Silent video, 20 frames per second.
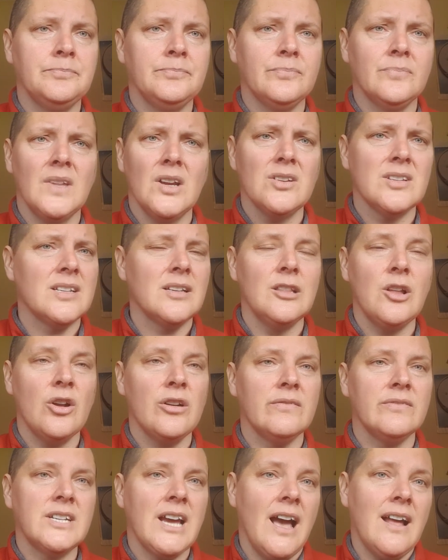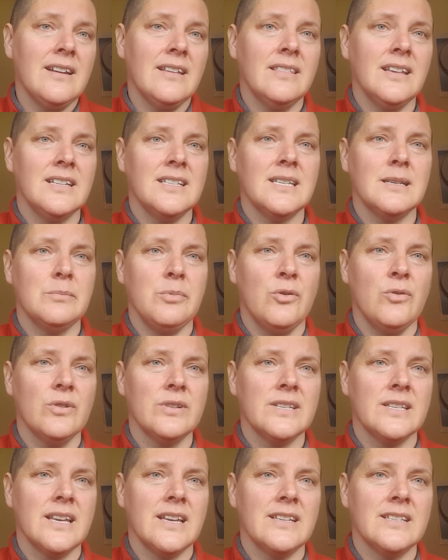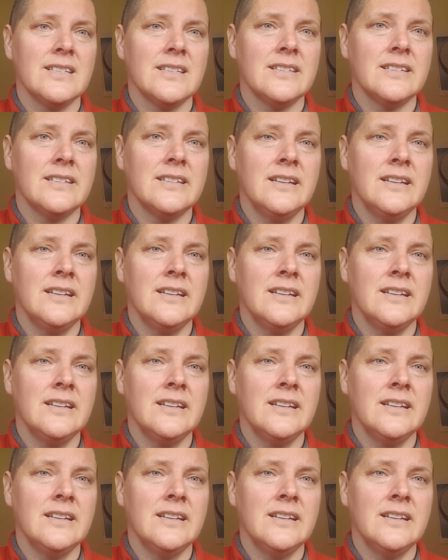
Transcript: there's a lot of data that supports this.